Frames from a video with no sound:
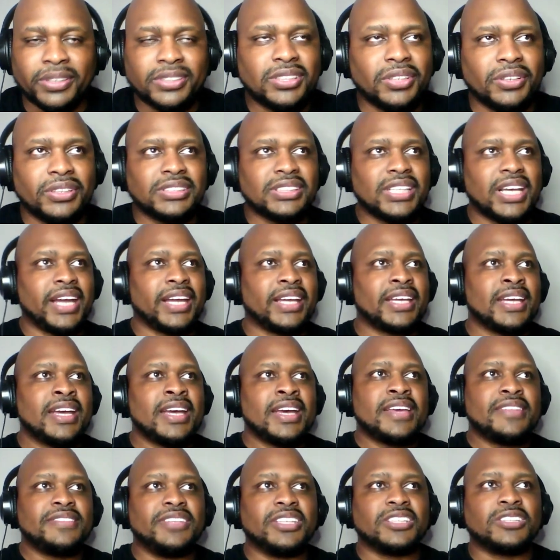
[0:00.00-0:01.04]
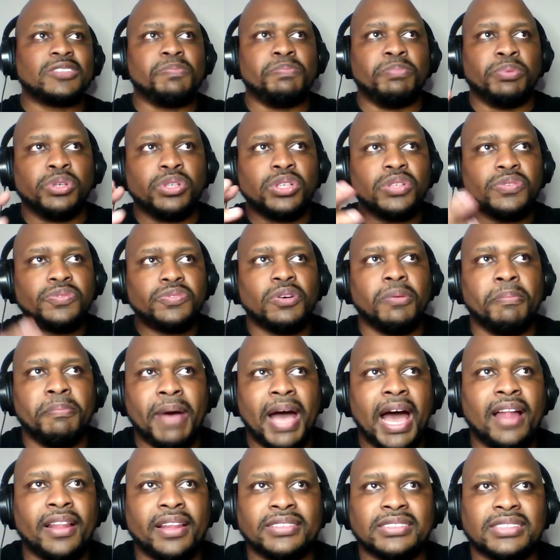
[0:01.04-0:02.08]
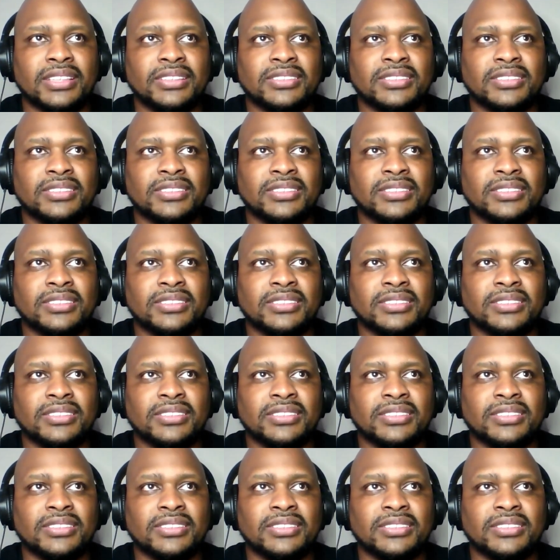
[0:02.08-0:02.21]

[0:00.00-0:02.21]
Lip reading: So it's like this beautiful balance.